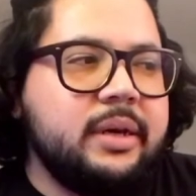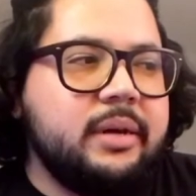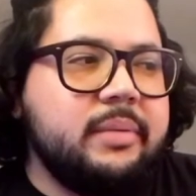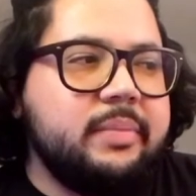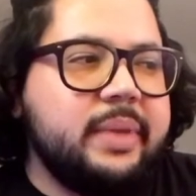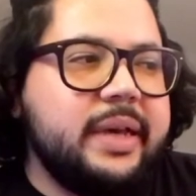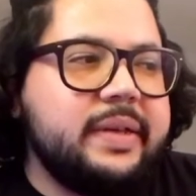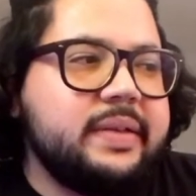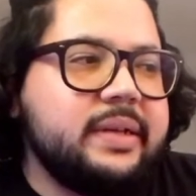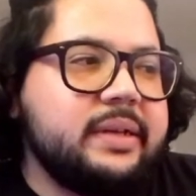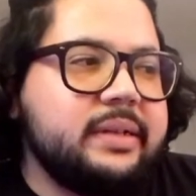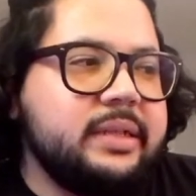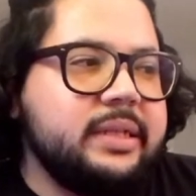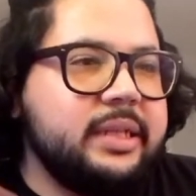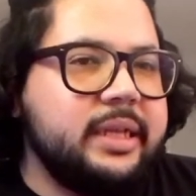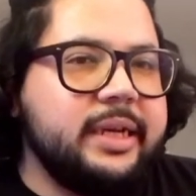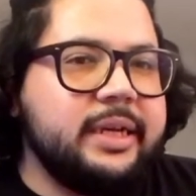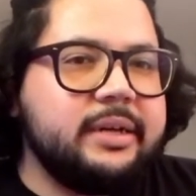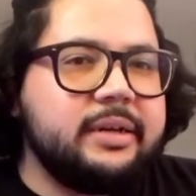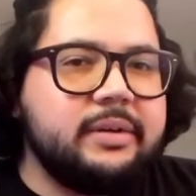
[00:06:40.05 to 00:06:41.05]
basically
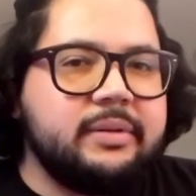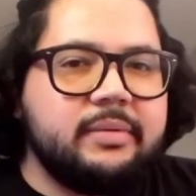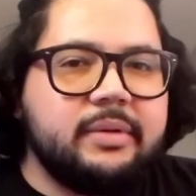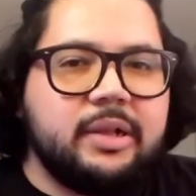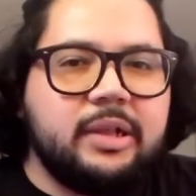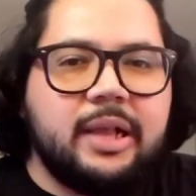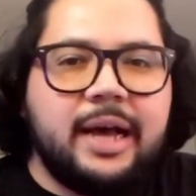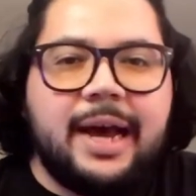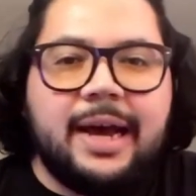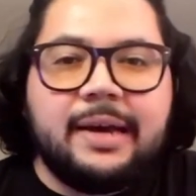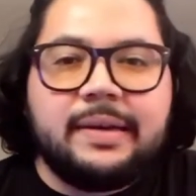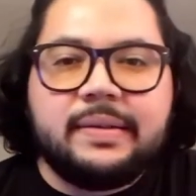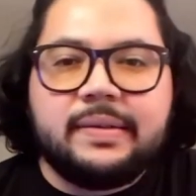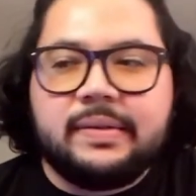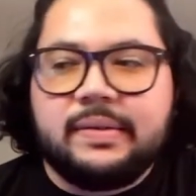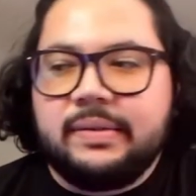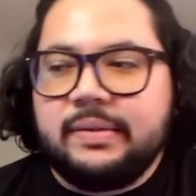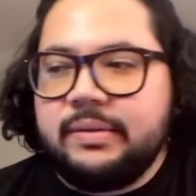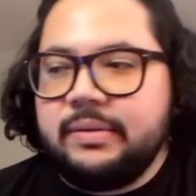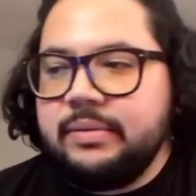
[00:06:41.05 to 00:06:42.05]
like
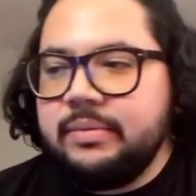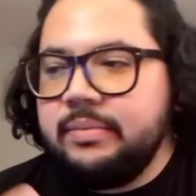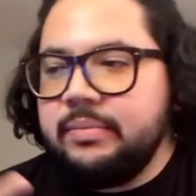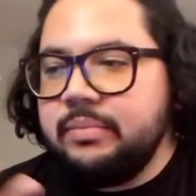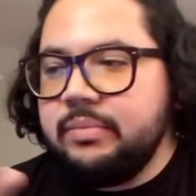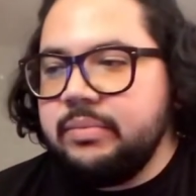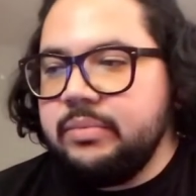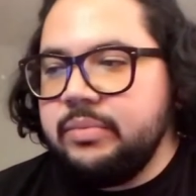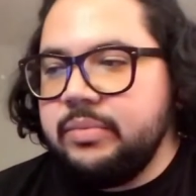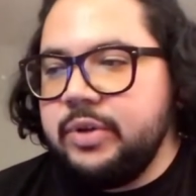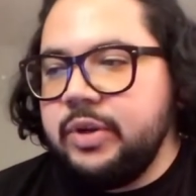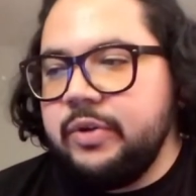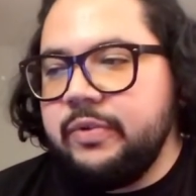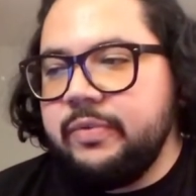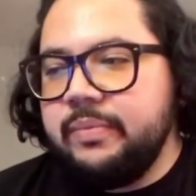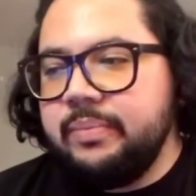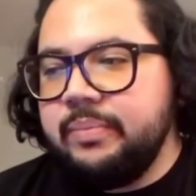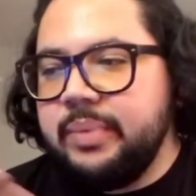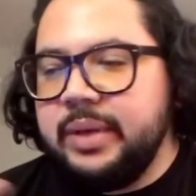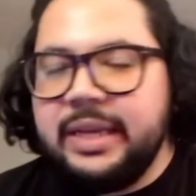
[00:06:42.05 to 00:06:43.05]
class, you know,
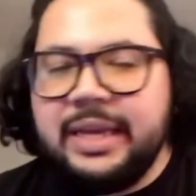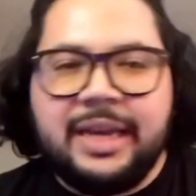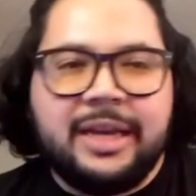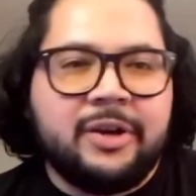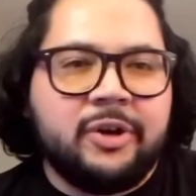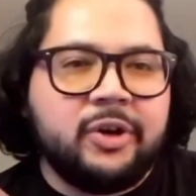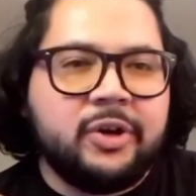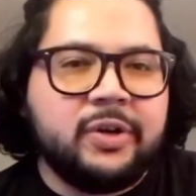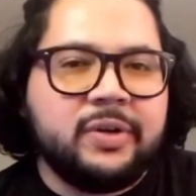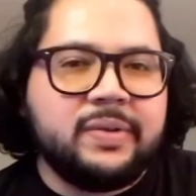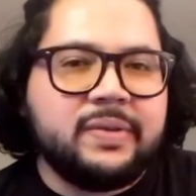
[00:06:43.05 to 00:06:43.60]
beginners